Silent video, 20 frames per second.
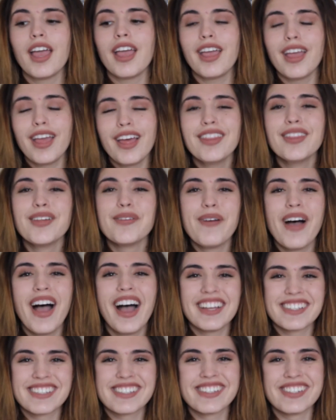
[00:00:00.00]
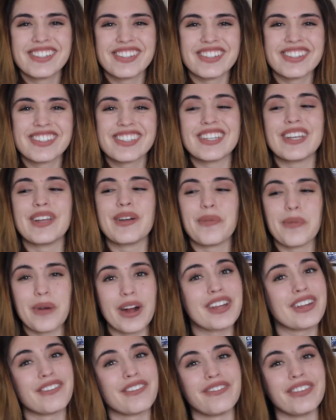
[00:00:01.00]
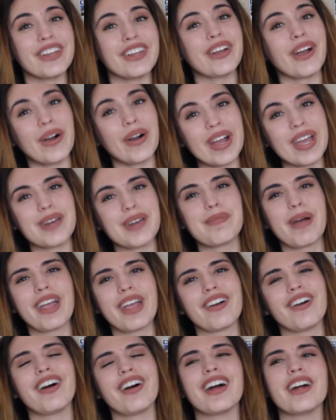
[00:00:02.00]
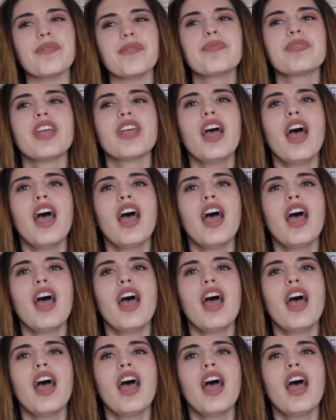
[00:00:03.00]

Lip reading: in the passenger seat where your feet go in my car.